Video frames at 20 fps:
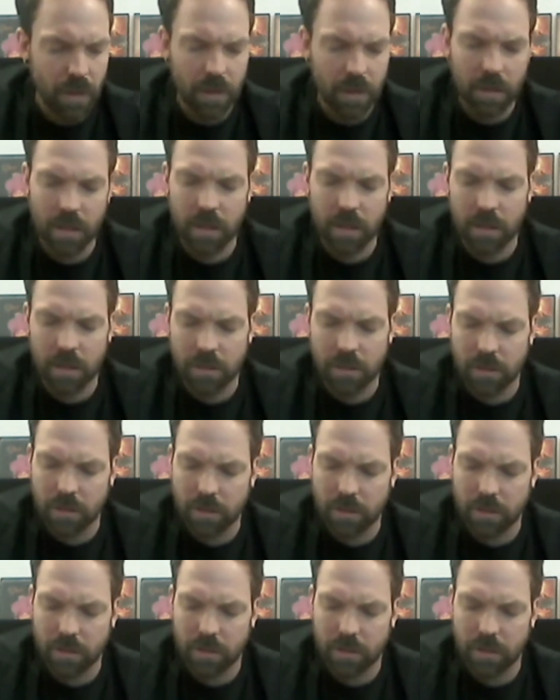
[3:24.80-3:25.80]
and
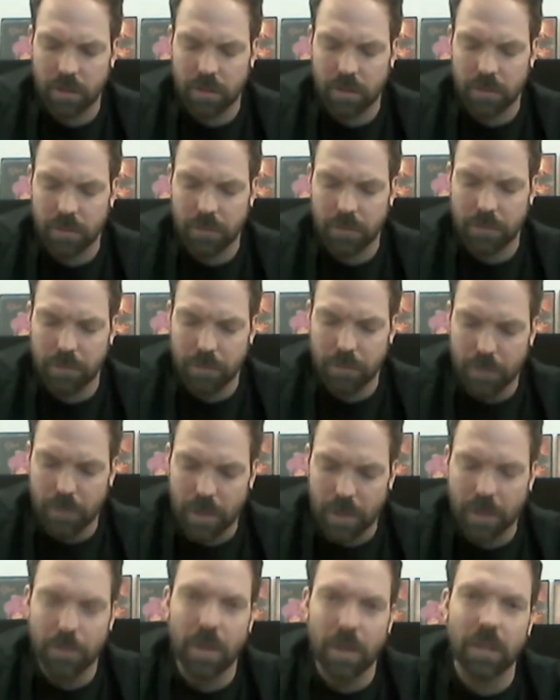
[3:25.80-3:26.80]

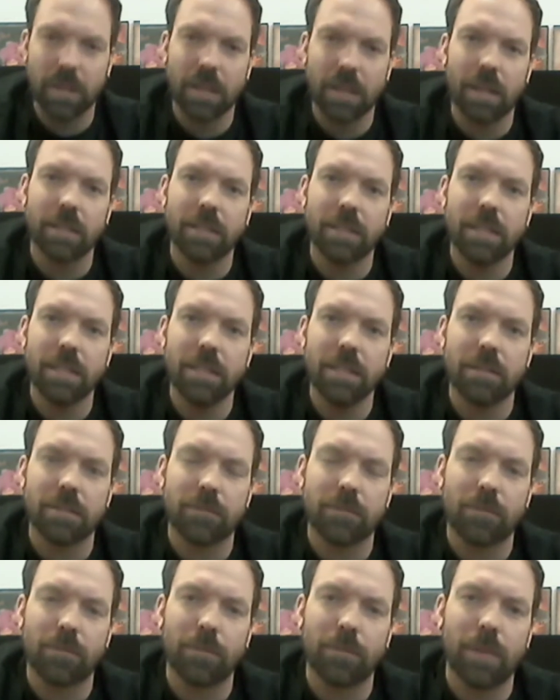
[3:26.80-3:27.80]
many
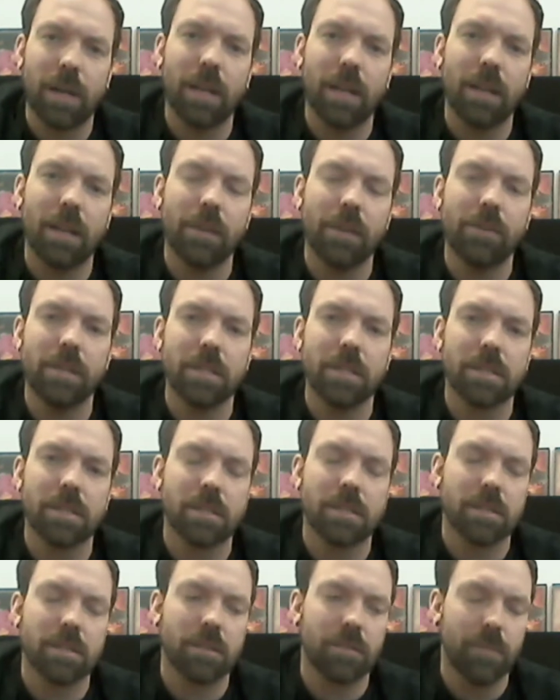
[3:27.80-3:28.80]
ideas for my
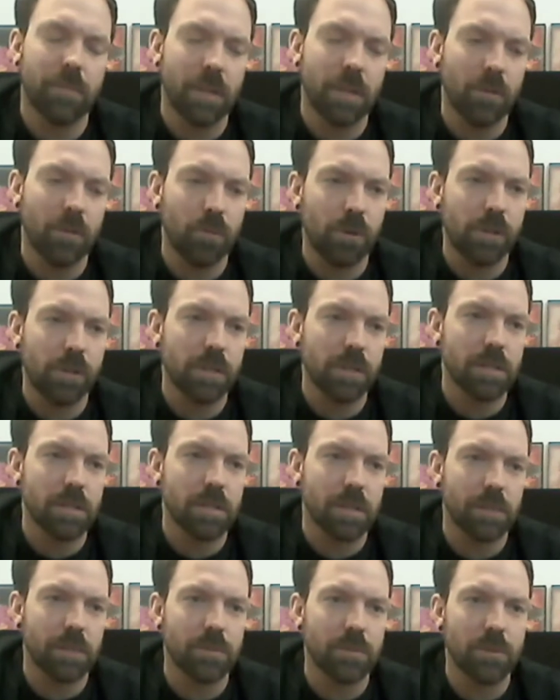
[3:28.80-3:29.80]
lyrics, many
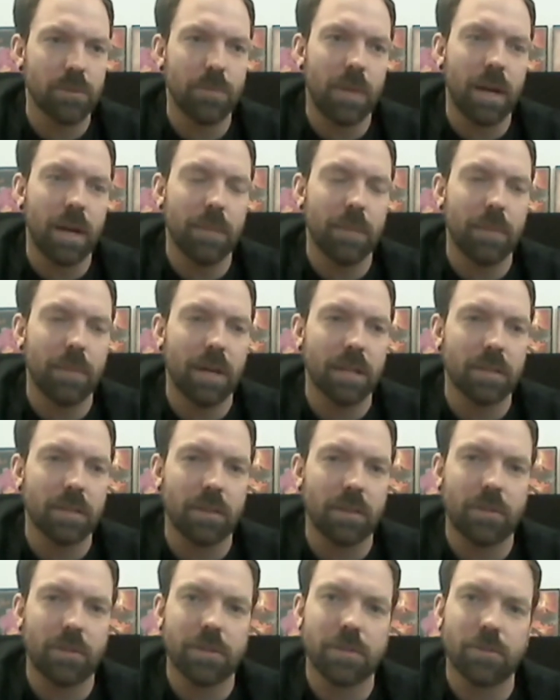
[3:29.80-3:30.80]
words come to my mind
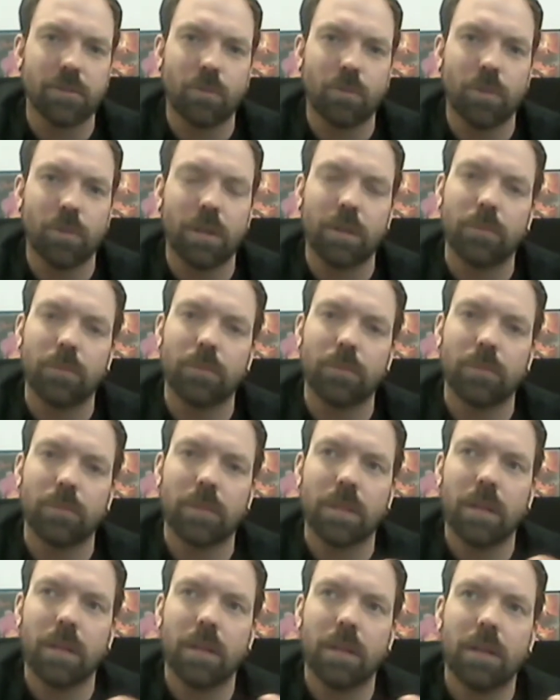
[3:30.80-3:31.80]
also when I'm
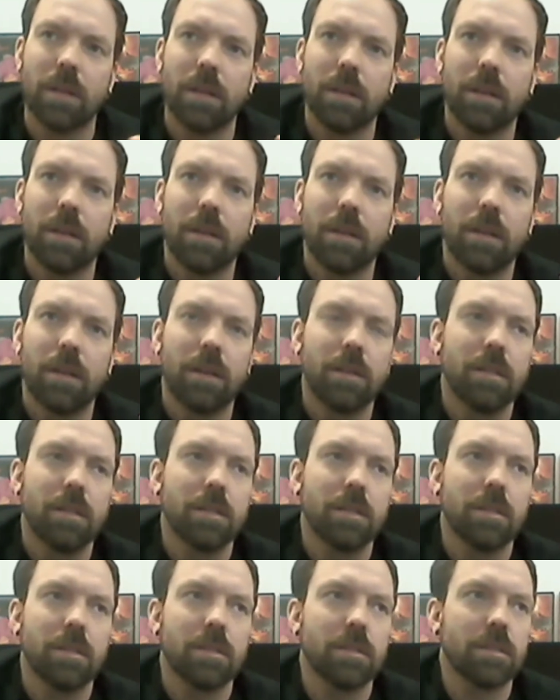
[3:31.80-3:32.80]

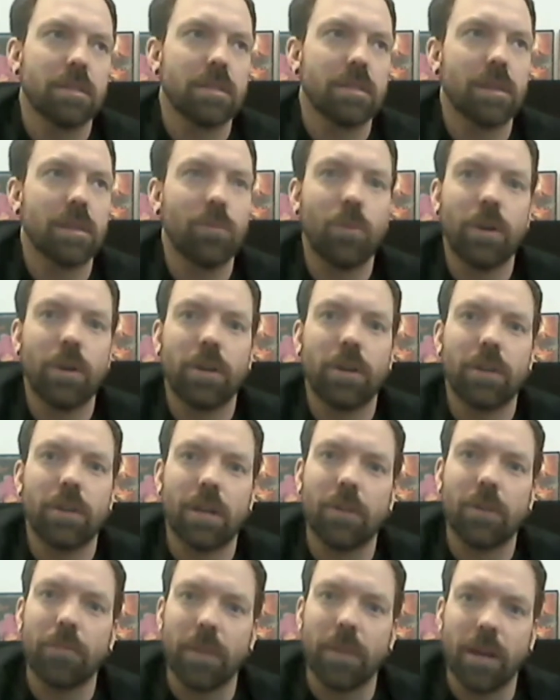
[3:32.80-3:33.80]
somewhere
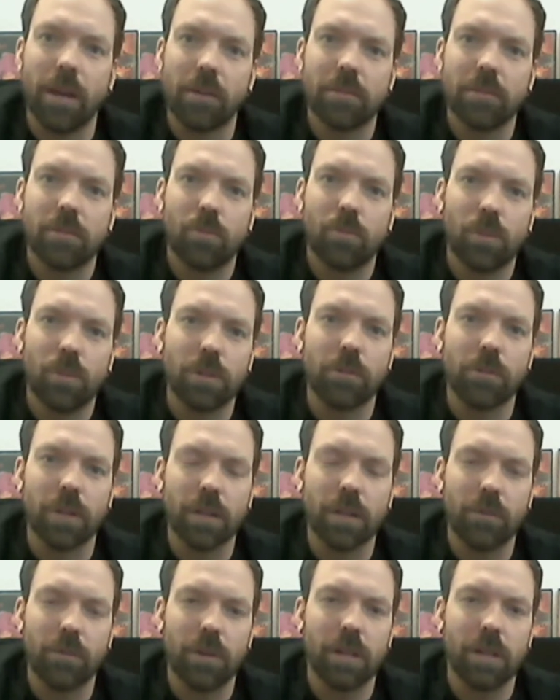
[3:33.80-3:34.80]
out there
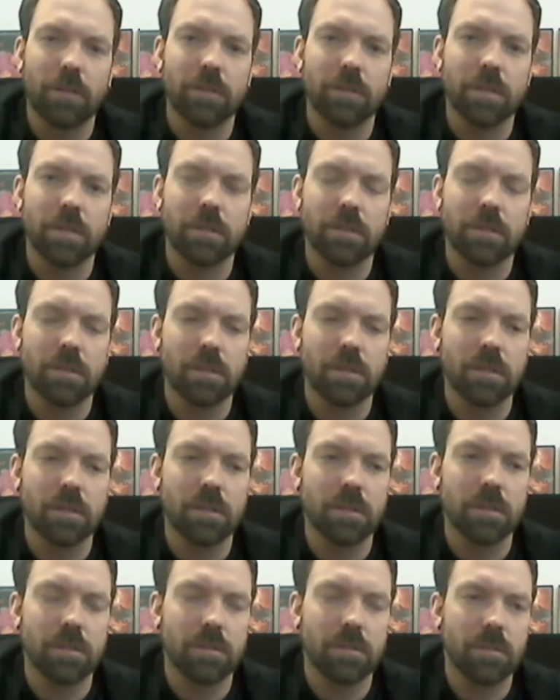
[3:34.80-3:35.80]
wandering around, and
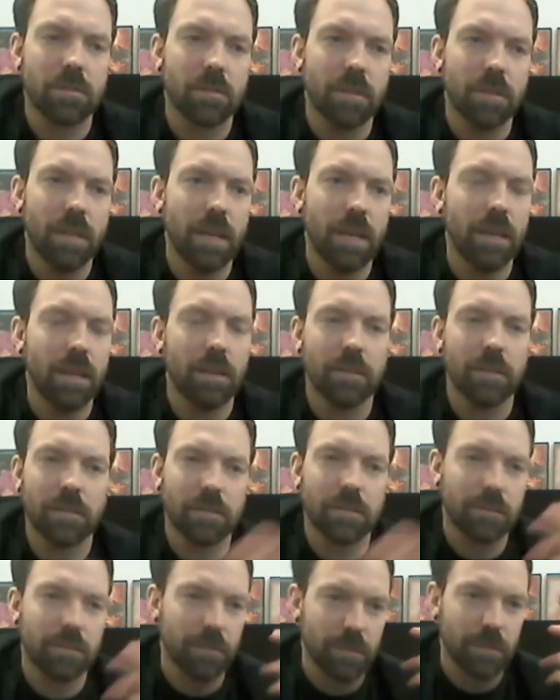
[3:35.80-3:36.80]
just yeah,
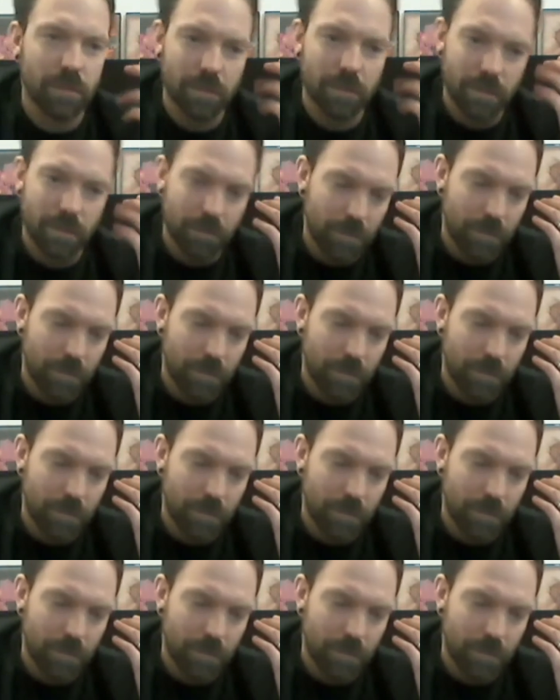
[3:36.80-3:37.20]
just